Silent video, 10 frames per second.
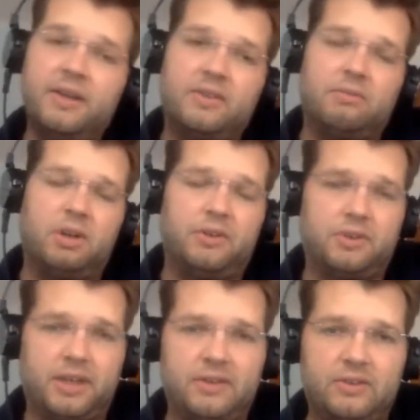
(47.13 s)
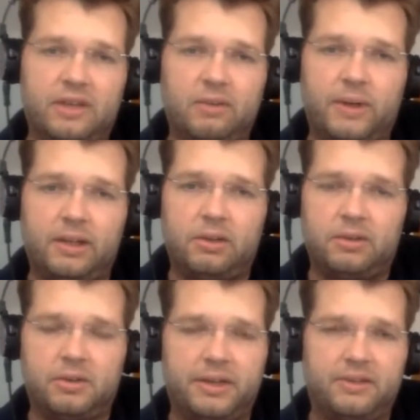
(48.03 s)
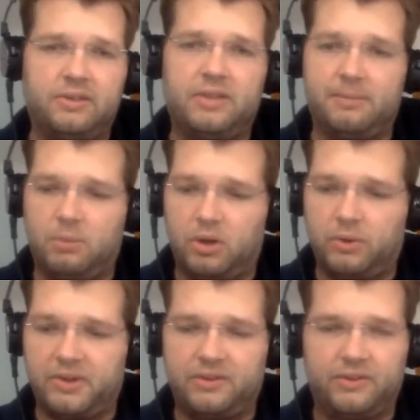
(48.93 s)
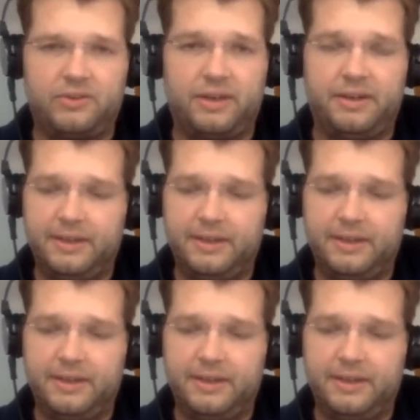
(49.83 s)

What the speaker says: So we also can stay a while longer and take more questions there.